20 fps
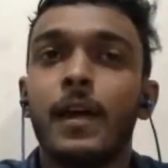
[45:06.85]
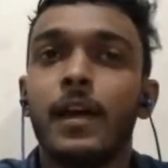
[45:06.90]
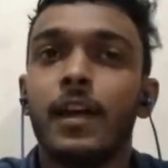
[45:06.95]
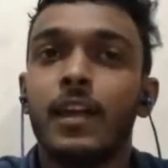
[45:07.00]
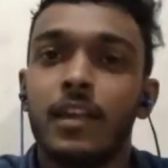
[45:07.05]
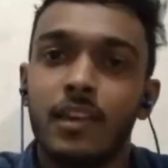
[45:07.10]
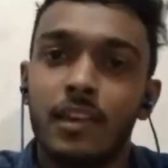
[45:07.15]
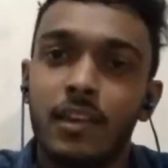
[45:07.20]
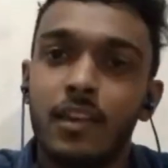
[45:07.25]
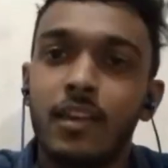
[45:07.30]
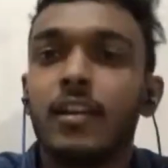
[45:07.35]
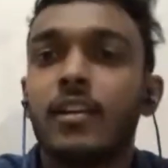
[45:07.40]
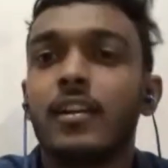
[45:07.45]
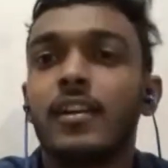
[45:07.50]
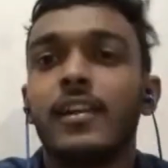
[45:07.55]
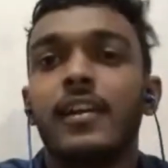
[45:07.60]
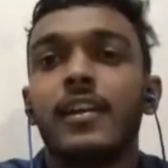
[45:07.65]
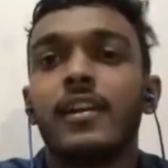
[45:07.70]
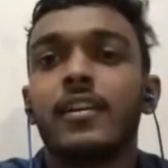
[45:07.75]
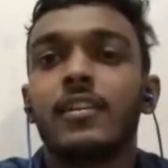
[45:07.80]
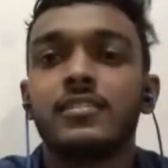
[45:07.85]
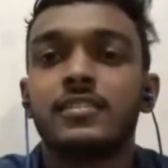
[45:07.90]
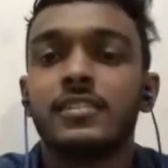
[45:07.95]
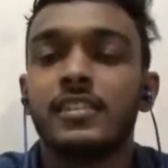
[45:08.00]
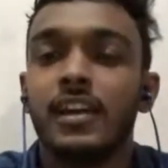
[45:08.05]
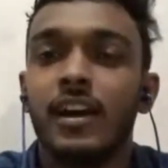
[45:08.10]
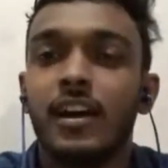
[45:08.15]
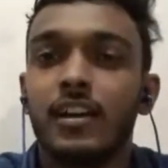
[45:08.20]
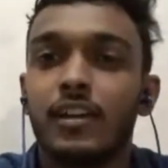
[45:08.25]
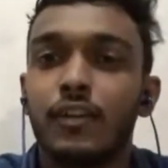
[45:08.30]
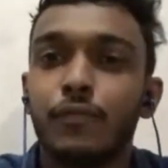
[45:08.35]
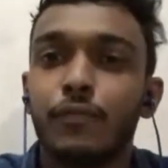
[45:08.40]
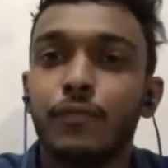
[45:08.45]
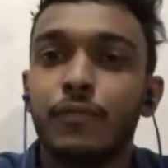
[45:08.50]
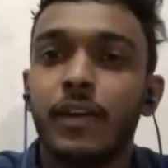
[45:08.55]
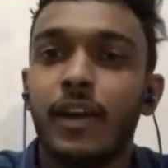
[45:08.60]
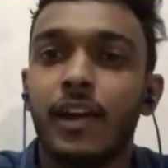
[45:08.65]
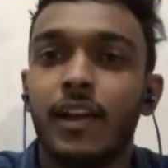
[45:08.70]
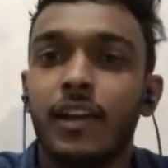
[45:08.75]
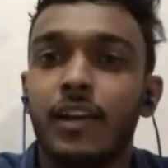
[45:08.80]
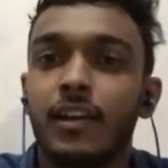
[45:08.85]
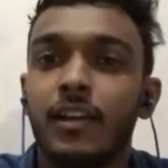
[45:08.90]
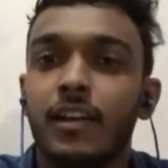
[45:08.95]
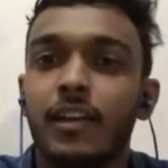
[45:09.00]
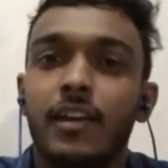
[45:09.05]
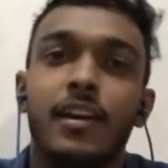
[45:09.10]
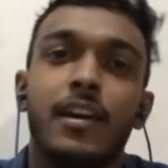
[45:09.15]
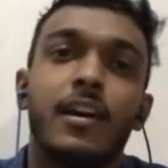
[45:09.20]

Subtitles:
he cleared JRF, and